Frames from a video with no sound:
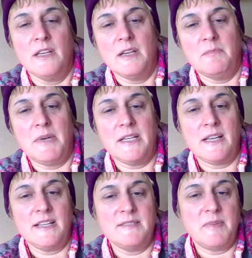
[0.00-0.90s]
my
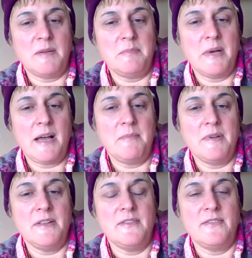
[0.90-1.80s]
Caspar
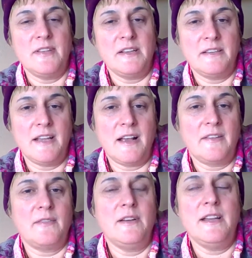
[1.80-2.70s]
puppets and
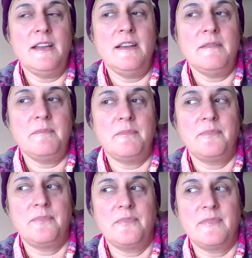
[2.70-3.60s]
gasoline,
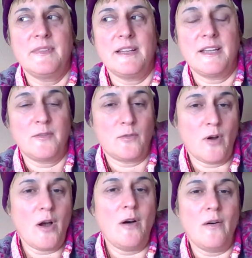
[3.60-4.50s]
like
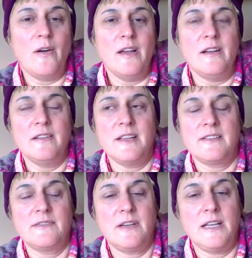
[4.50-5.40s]
raw oil.
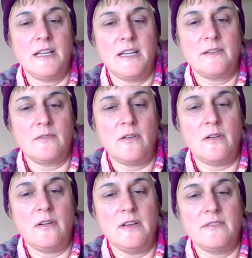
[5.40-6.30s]
That's why I like raw
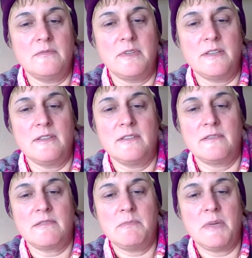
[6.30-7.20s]
oil so much. It
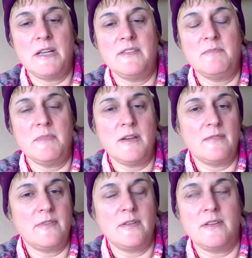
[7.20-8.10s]
reminds me of
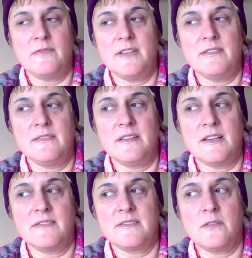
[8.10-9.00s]
all of these
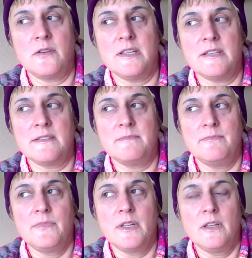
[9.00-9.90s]
nice toys.
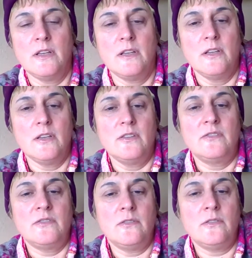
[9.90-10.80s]

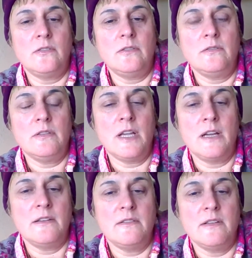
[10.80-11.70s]
So
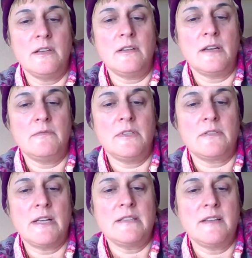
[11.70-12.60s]
yeah, and I would
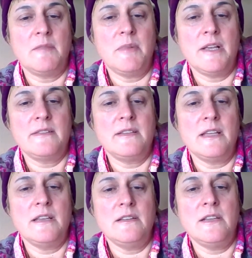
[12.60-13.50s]
dress up as the
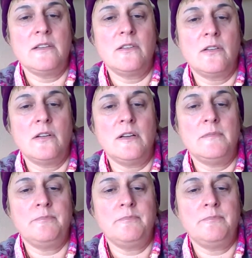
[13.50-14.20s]
Indian girl